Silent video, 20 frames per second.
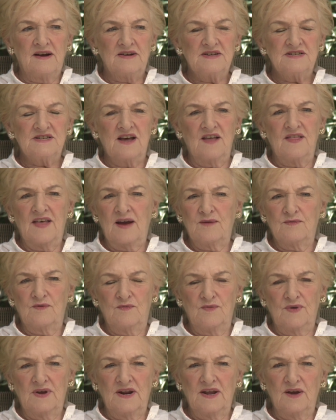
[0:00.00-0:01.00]
So they were
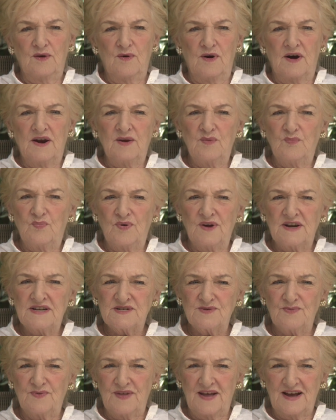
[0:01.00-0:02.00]
really quite
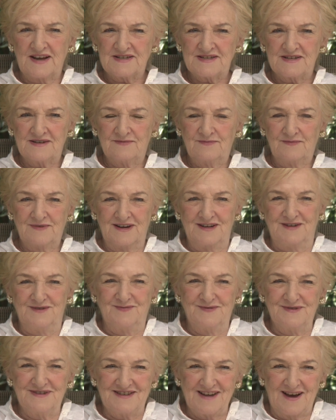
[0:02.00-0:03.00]
impressed with us, which
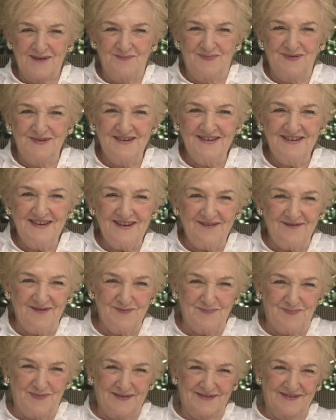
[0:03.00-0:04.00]
was
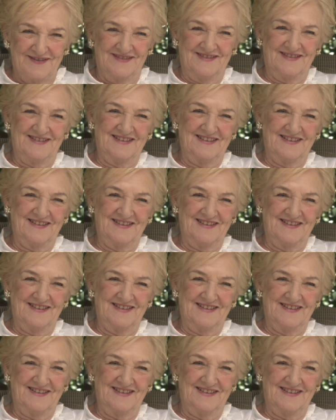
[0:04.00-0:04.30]
unbelievable.